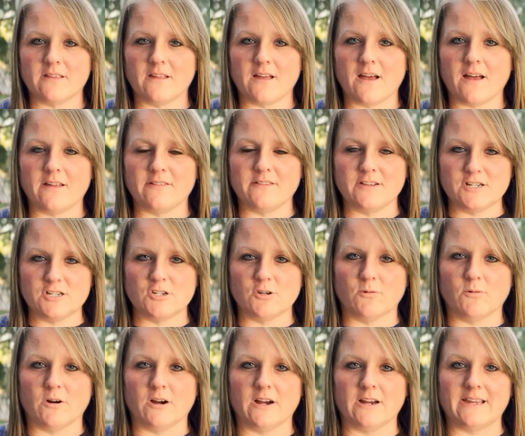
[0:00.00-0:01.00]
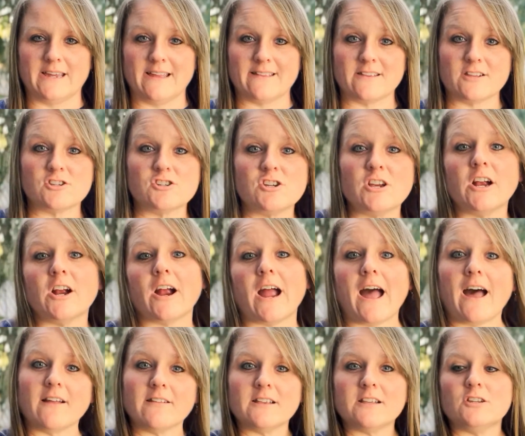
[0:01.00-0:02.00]
the door, get the chair
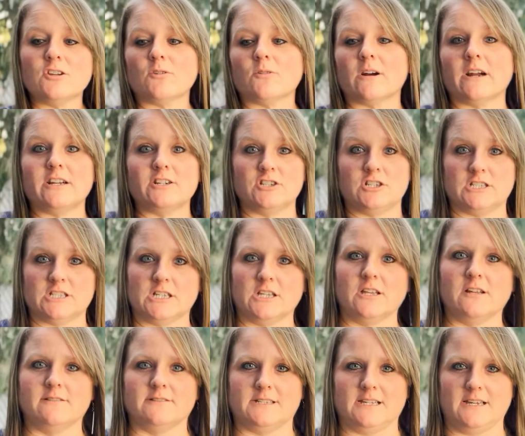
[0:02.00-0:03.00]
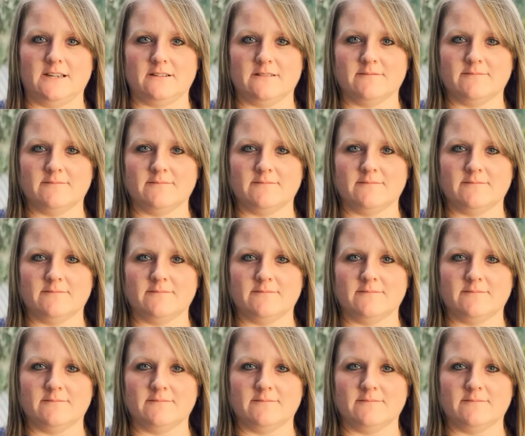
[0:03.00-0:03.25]
out the door and just close it.